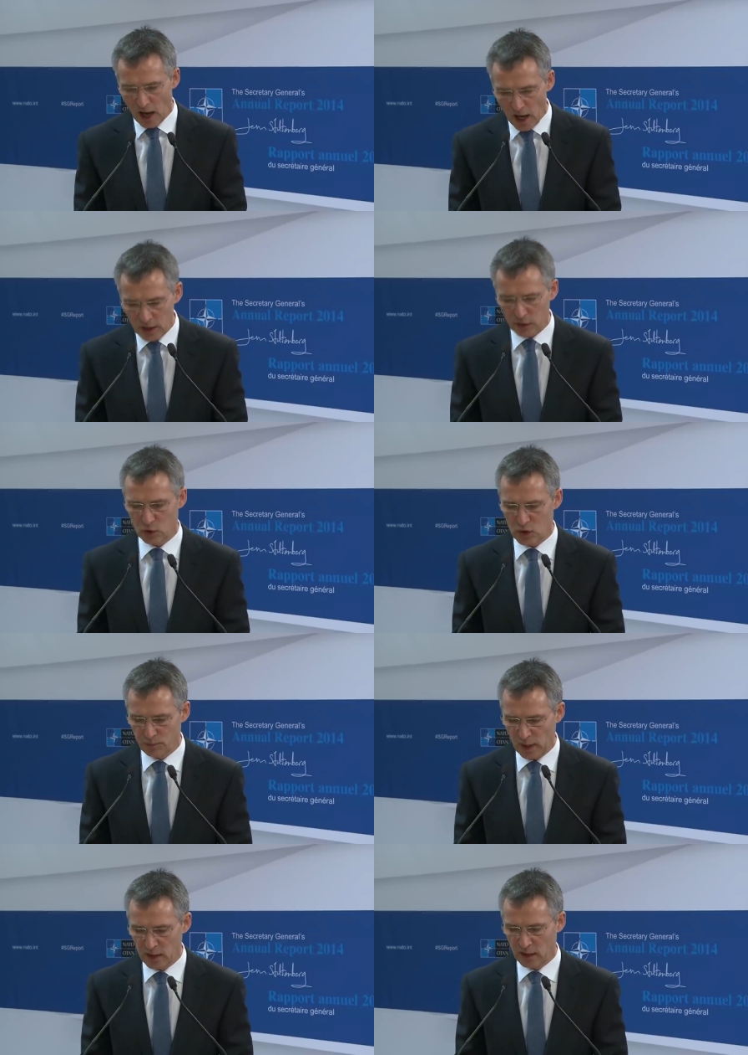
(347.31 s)
and to
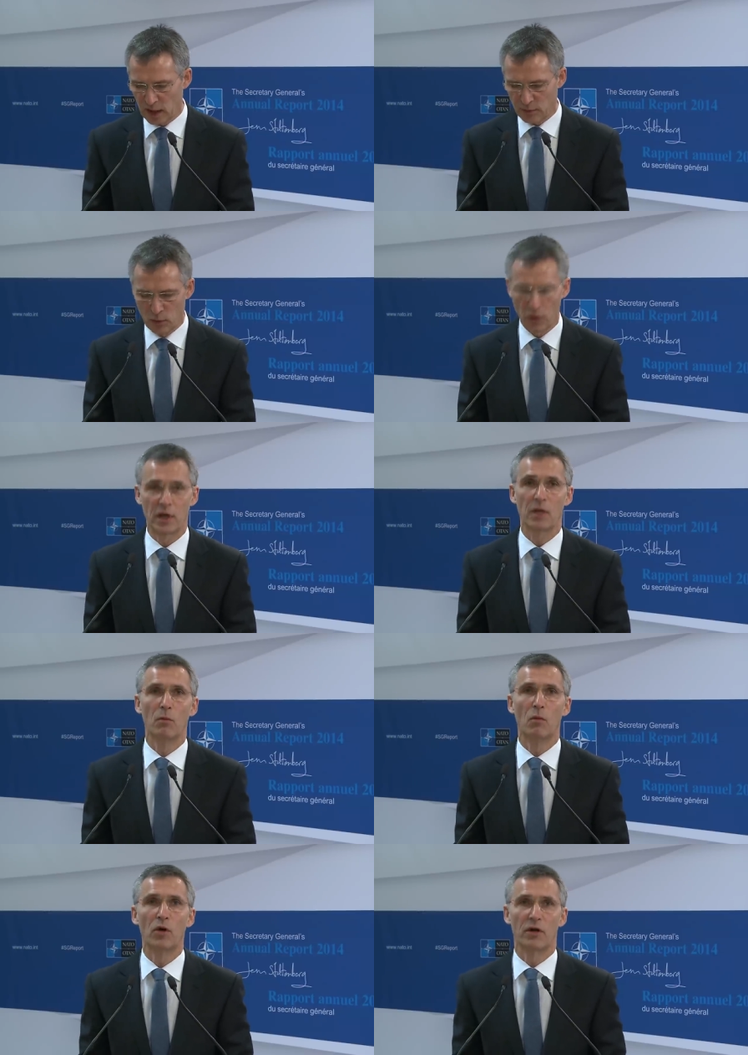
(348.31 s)
spend that money
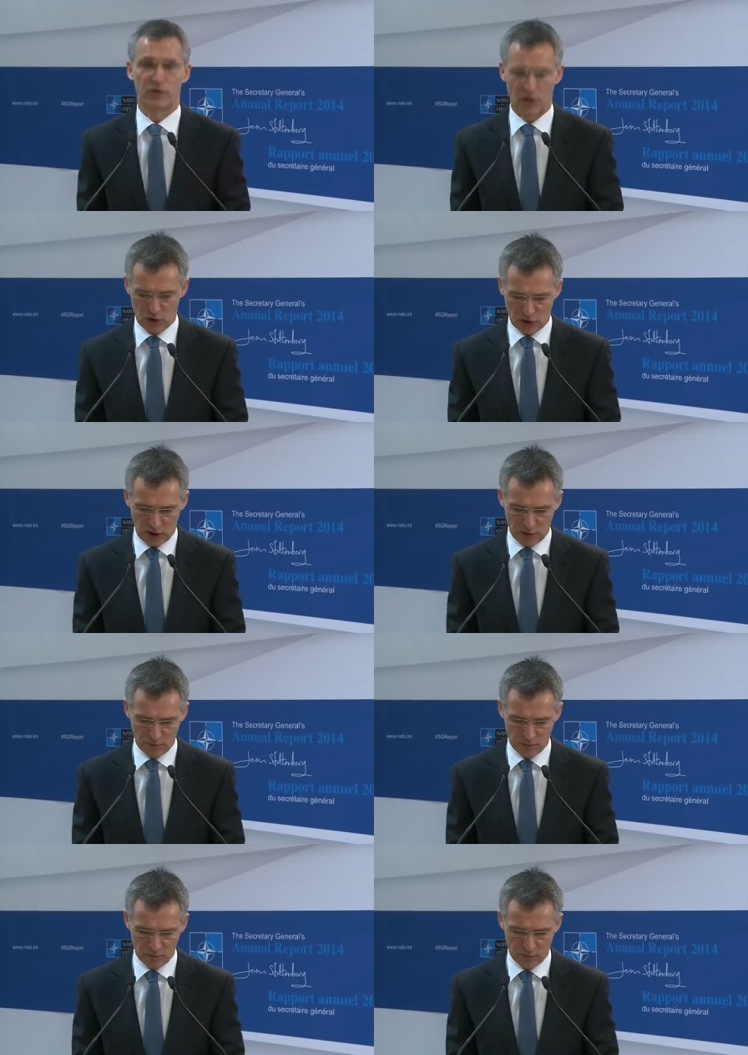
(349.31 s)
more efficiently.